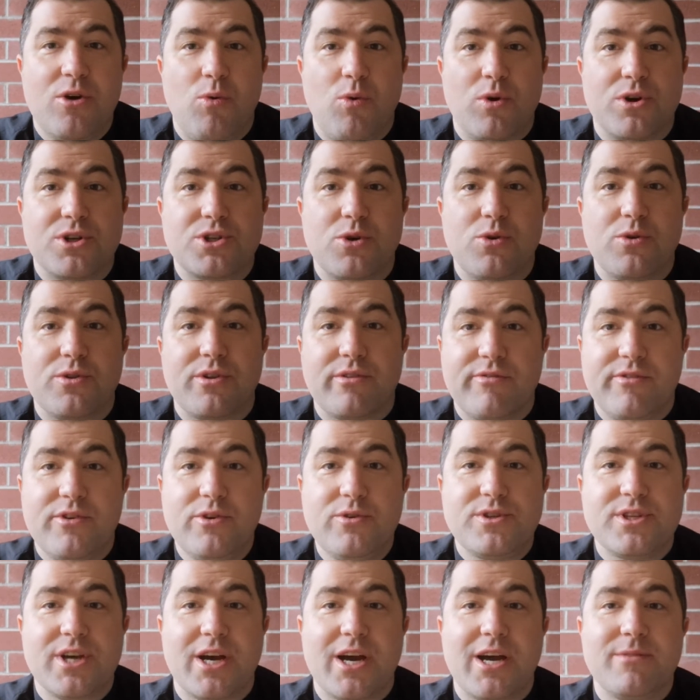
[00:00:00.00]
we're told a
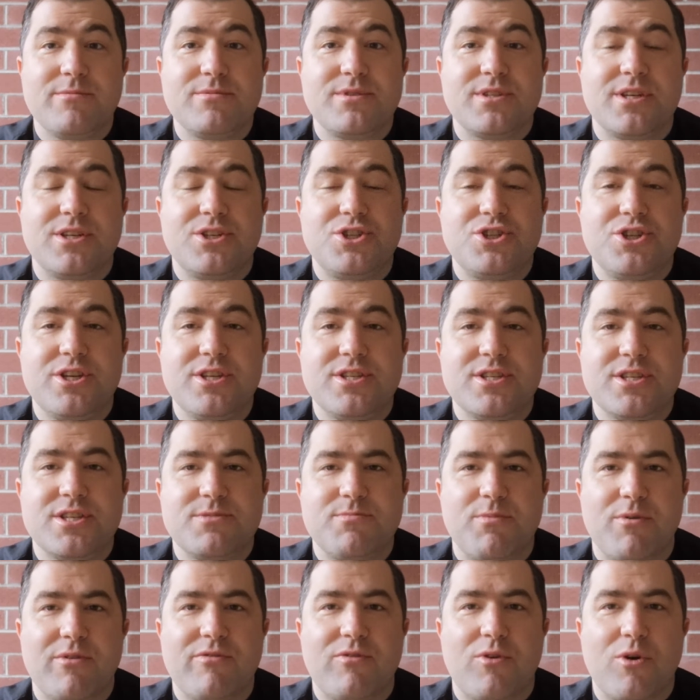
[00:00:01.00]
few times that
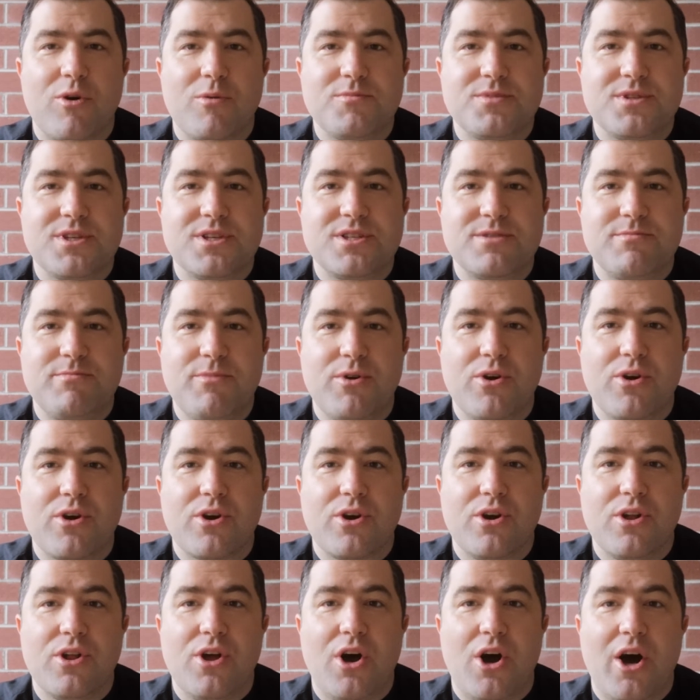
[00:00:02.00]
Jesus performs this
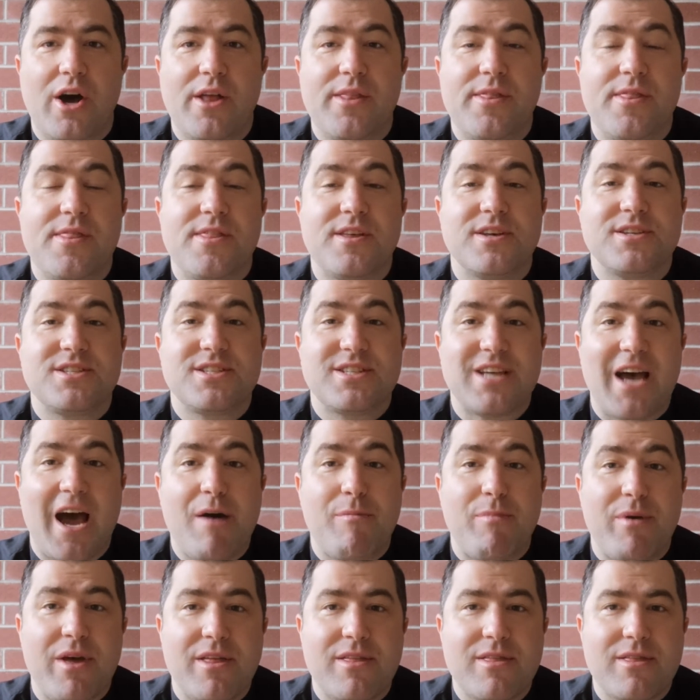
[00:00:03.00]
miracle on the
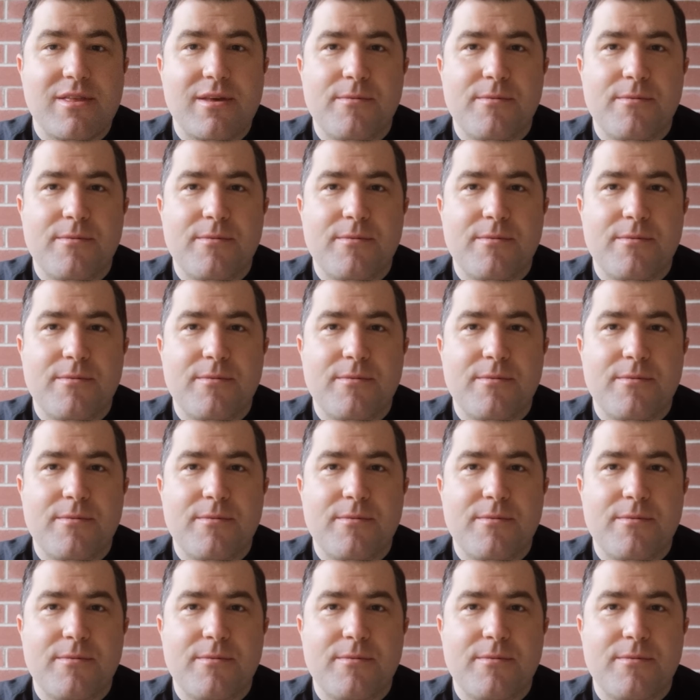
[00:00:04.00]
Sabbath.